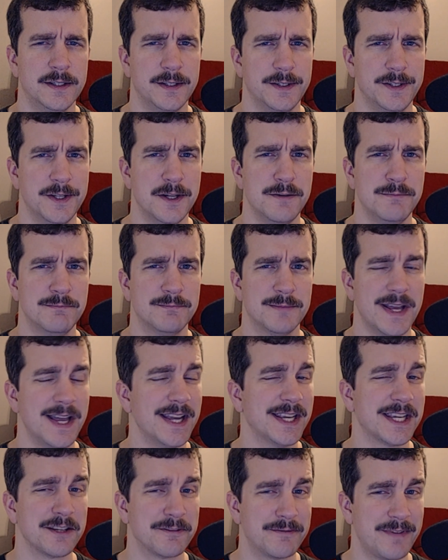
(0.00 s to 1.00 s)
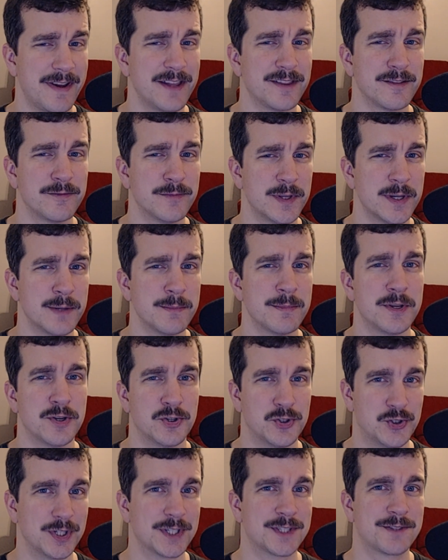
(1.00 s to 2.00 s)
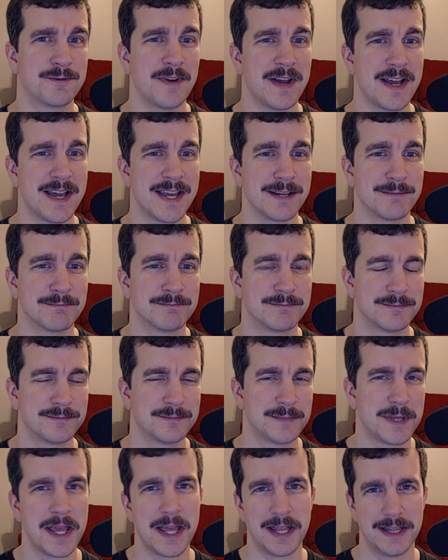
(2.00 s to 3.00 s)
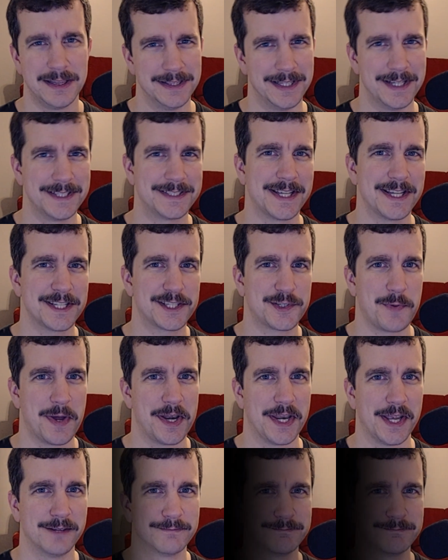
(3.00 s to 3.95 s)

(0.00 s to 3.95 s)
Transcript: I can fathom them just fine. Let's get sweaty.